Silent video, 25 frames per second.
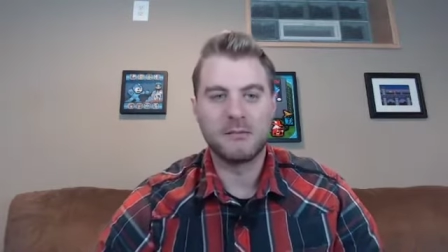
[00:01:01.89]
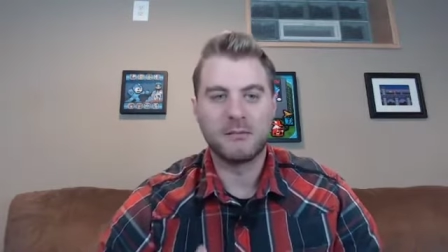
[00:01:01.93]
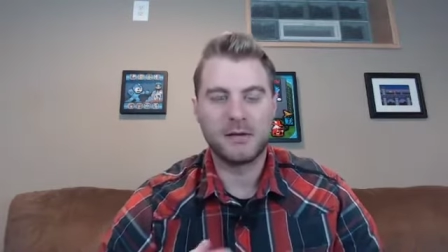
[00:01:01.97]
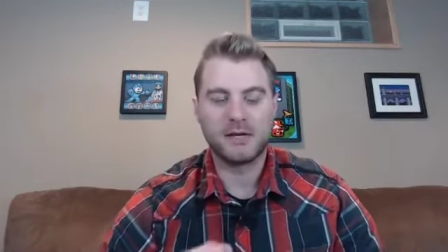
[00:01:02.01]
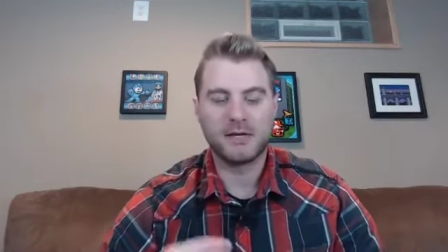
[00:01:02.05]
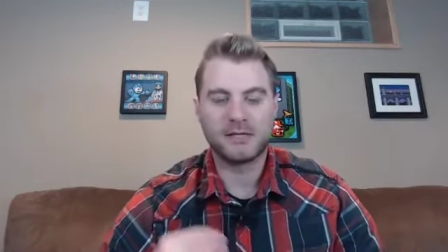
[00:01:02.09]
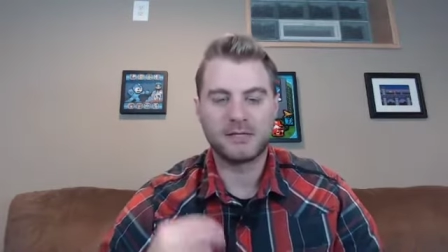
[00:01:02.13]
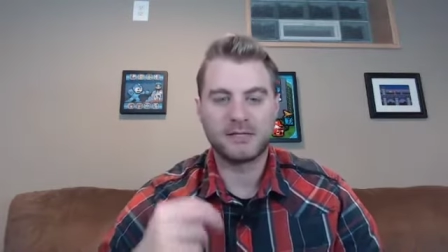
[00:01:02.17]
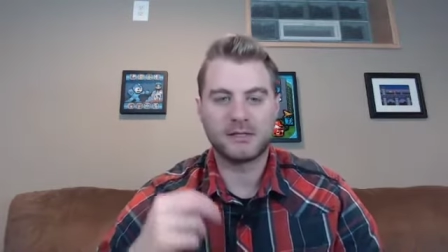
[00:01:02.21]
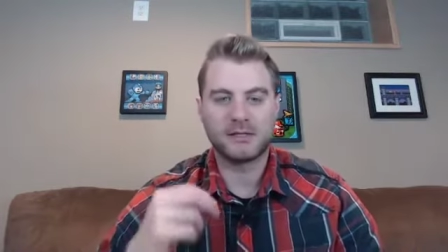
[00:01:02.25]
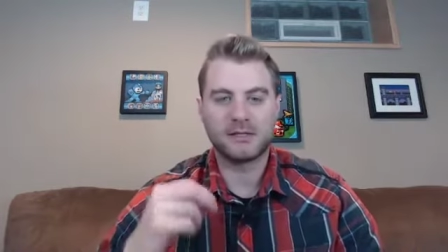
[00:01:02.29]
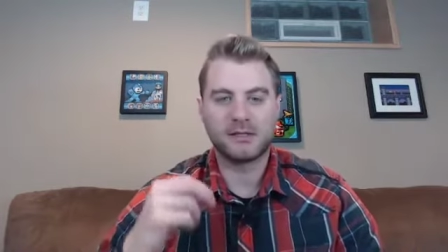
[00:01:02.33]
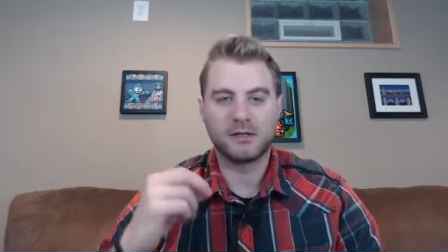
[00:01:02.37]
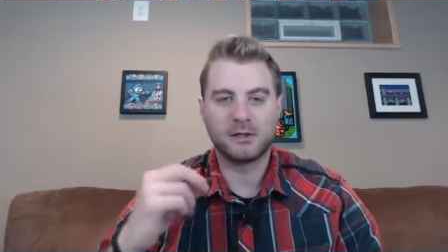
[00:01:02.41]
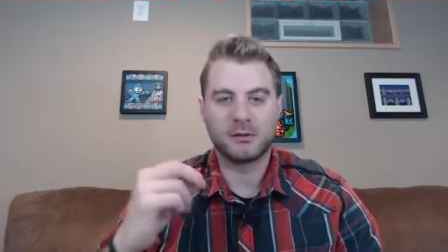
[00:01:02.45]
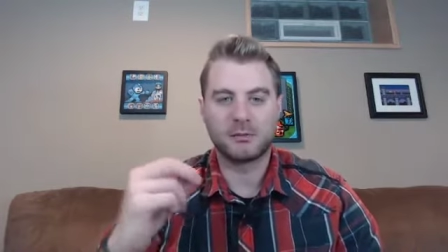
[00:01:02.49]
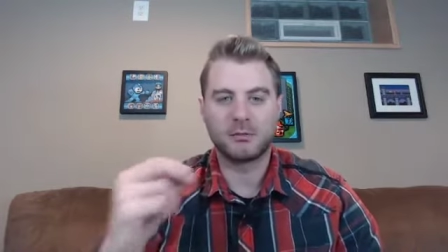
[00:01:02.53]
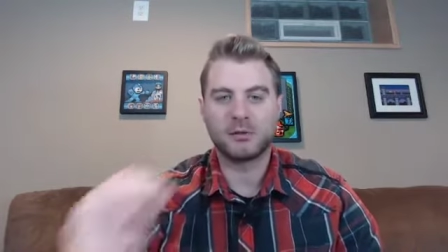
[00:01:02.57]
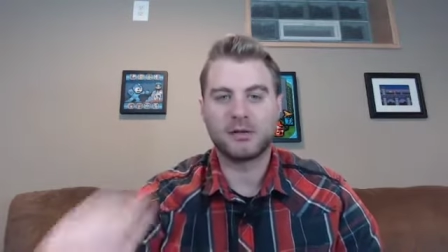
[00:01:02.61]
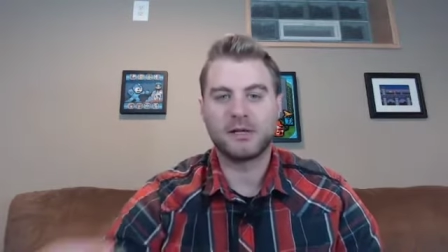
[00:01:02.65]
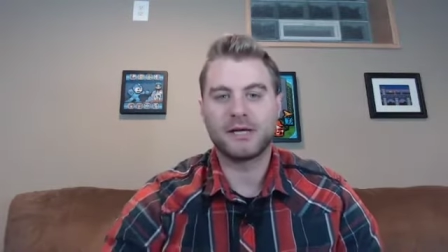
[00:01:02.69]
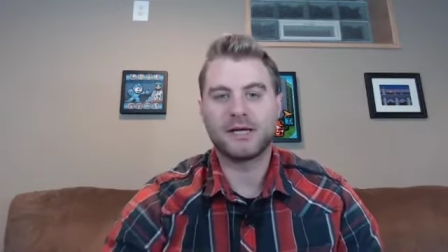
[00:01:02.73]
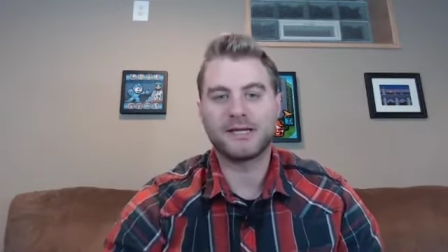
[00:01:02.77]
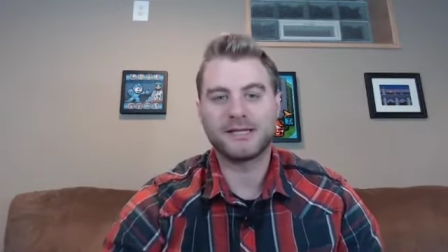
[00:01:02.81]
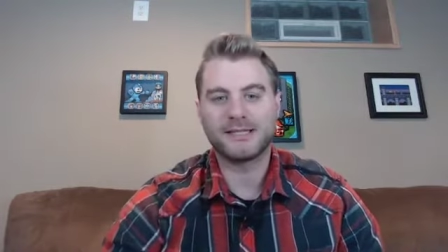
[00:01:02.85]
basically you're
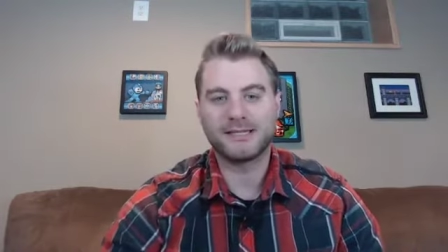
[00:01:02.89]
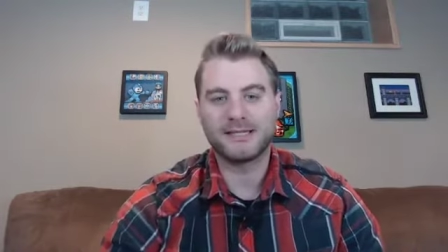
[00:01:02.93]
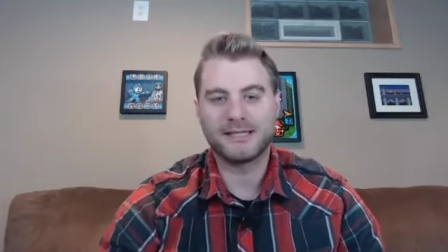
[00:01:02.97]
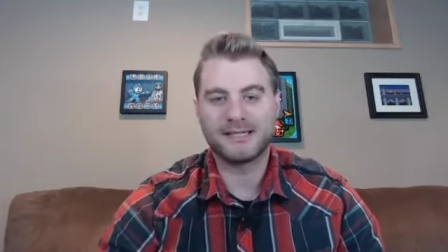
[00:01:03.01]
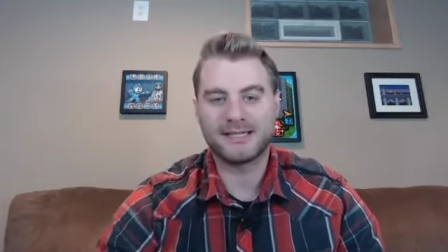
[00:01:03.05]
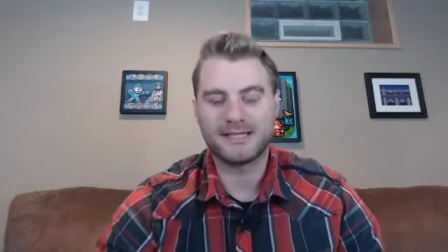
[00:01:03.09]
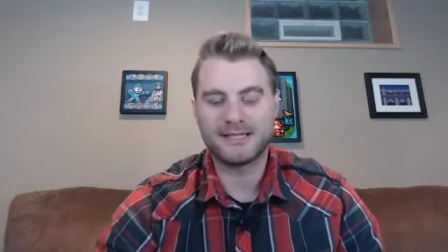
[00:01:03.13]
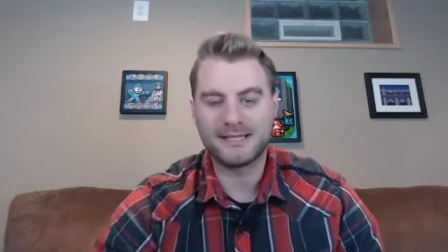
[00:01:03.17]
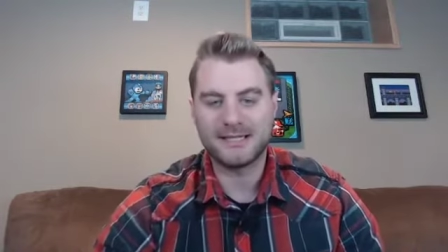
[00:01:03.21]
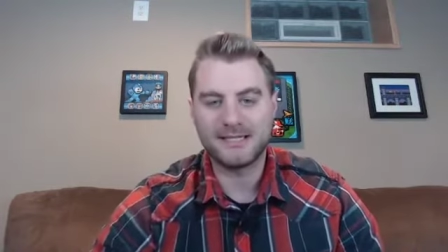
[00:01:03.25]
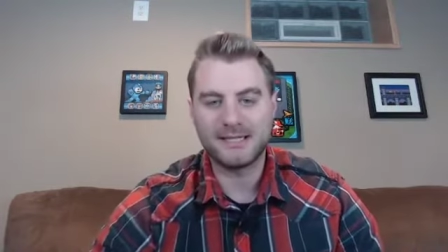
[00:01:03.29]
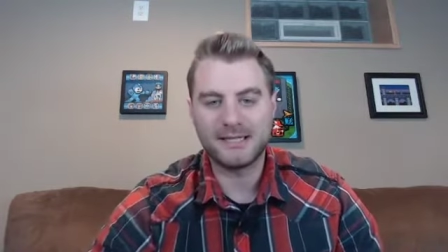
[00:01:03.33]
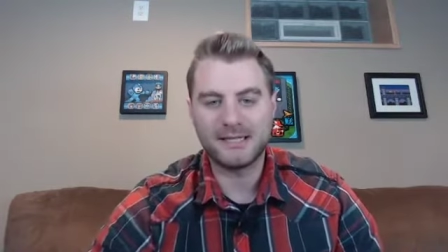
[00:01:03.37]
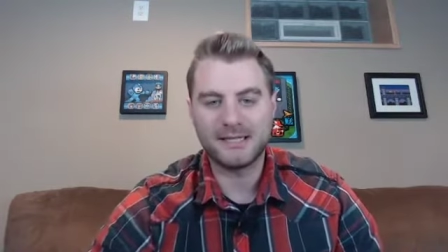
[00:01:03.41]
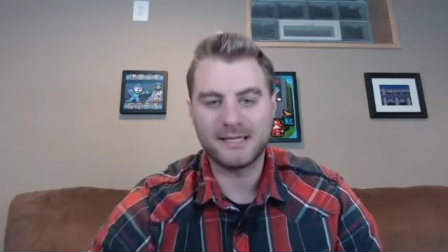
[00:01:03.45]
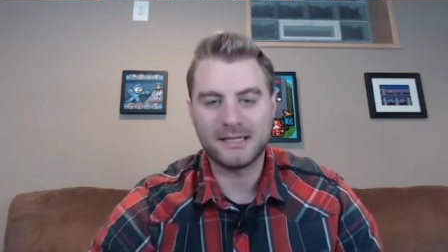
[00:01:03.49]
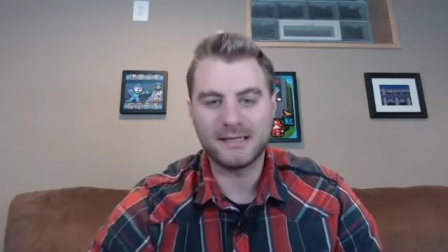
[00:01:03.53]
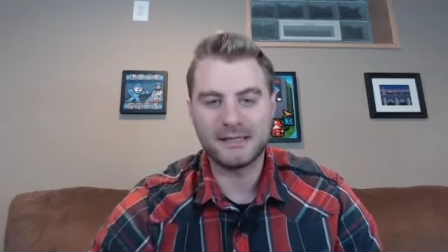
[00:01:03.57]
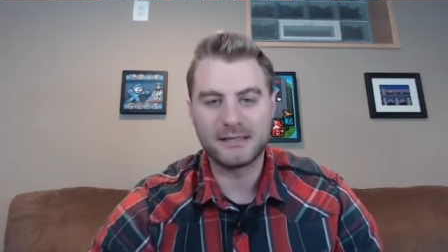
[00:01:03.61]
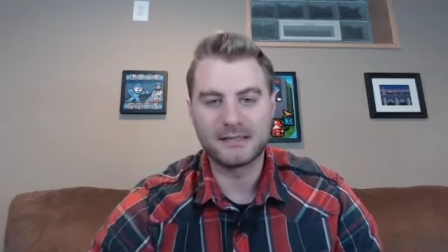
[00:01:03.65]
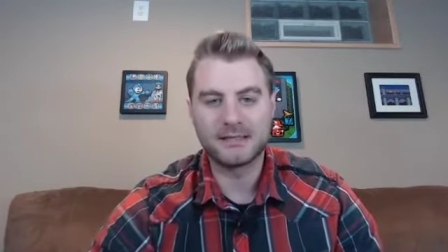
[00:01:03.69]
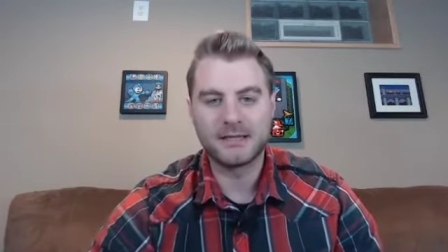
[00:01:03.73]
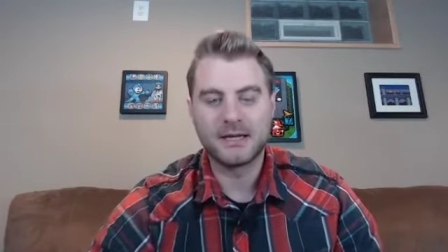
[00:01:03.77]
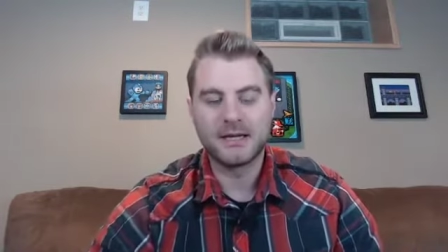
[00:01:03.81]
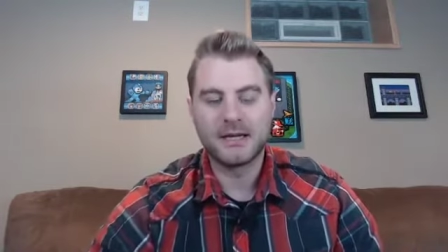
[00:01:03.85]
planting
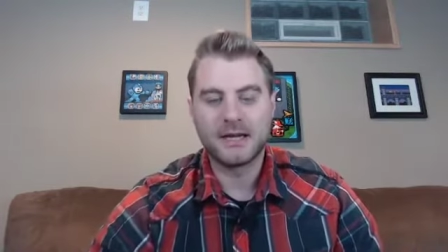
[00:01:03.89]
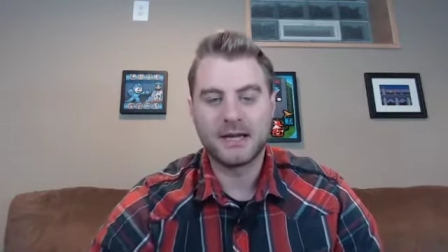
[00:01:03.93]
seeds,